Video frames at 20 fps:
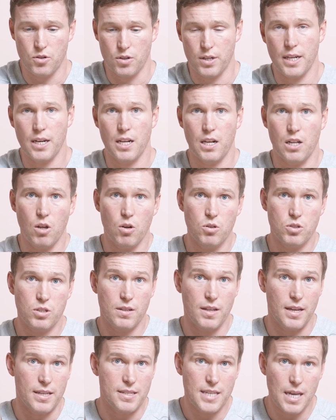getting close
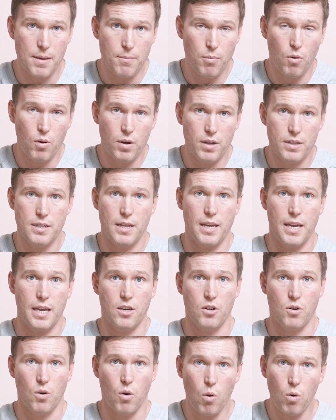to that set point
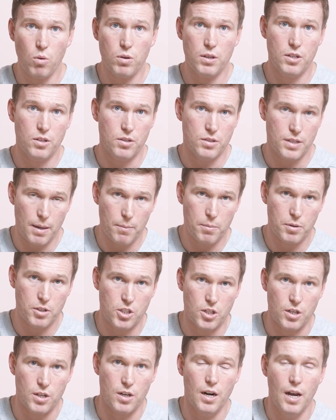and you're holding your
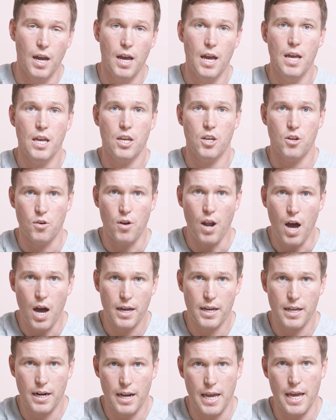temperature, you're
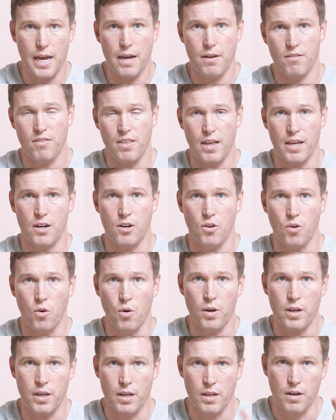not going to have that
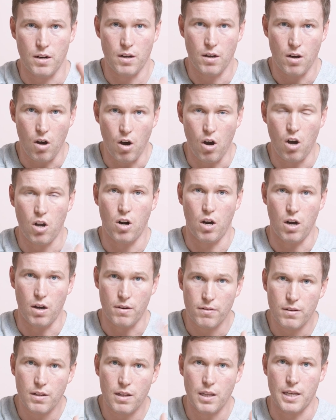annoying
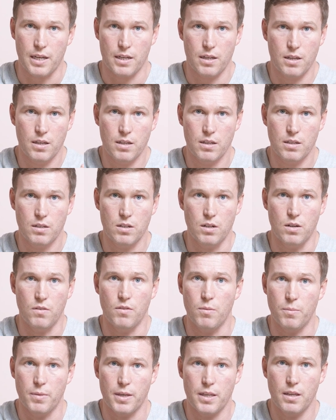on-off click
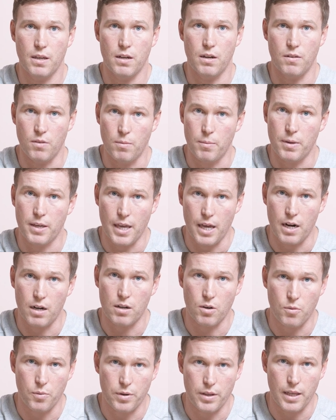of the
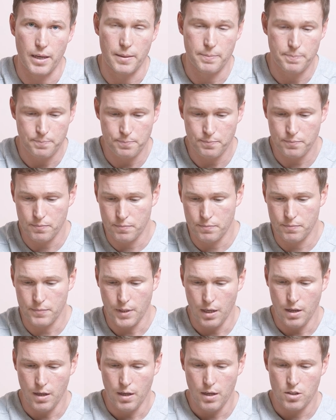mechanical relay.
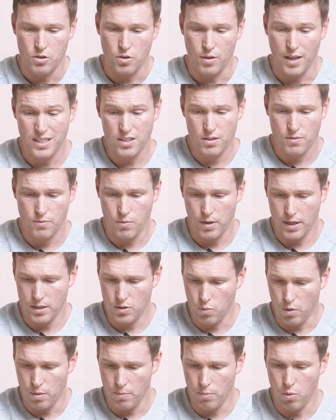So
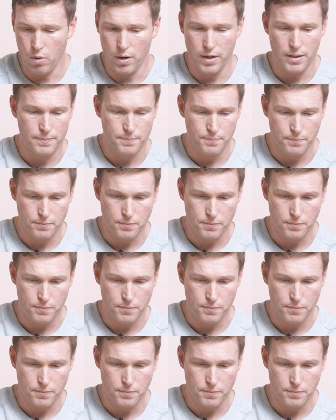that's one point.